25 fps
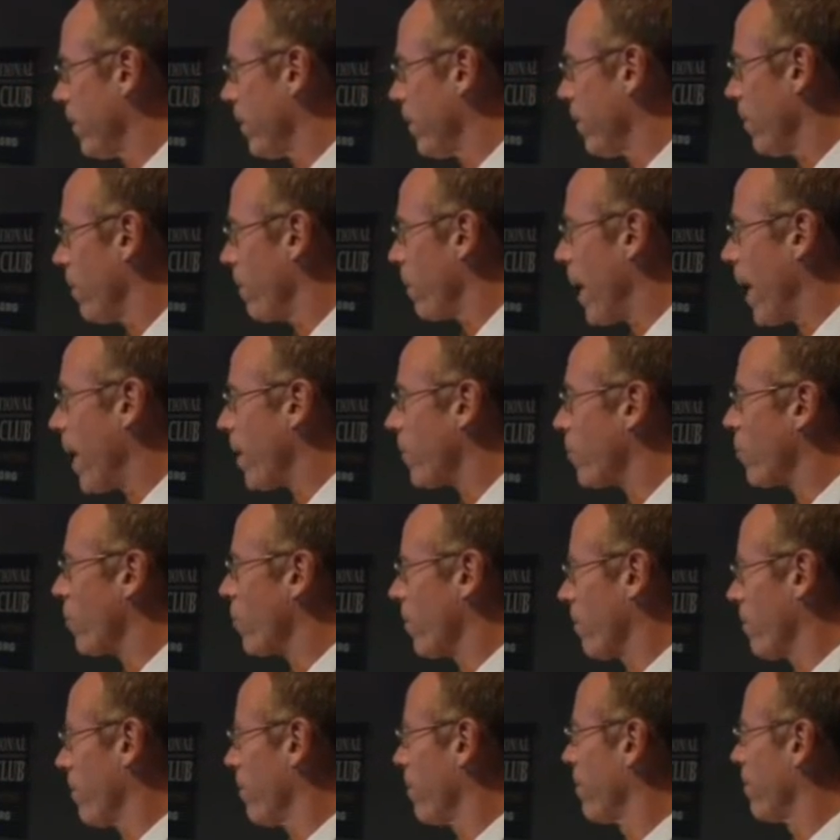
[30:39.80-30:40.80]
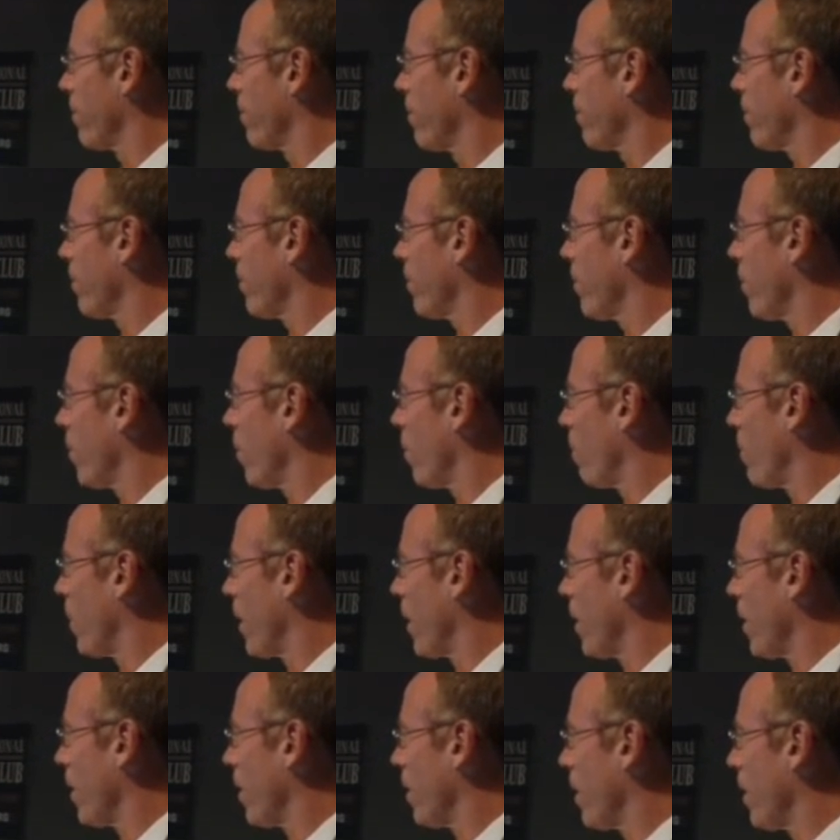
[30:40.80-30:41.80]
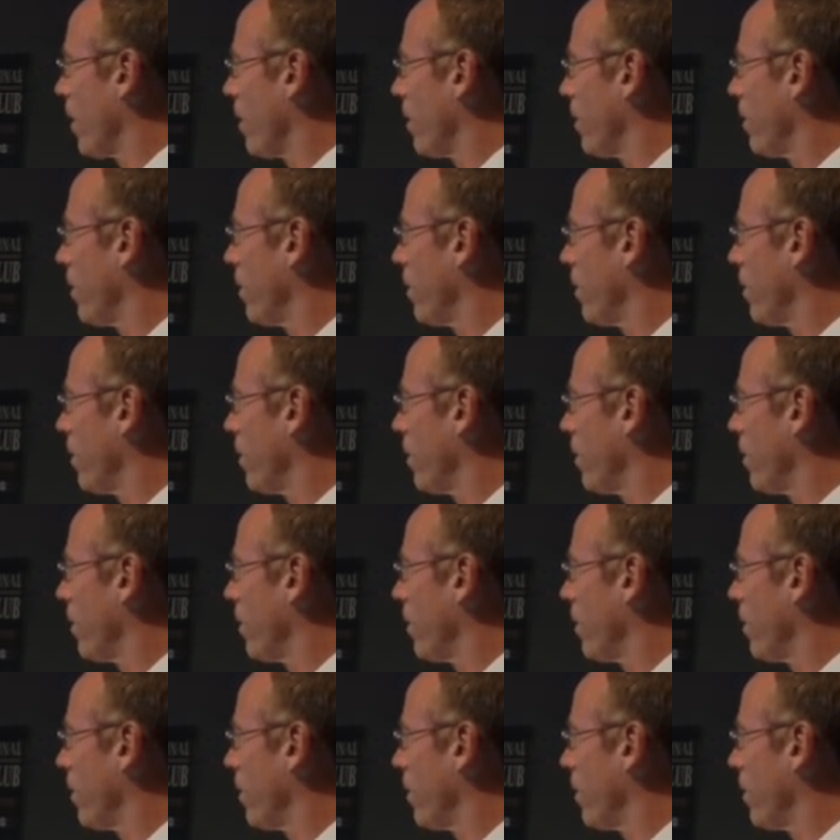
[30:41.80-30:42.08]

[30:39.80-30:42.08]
imagine, you know, being a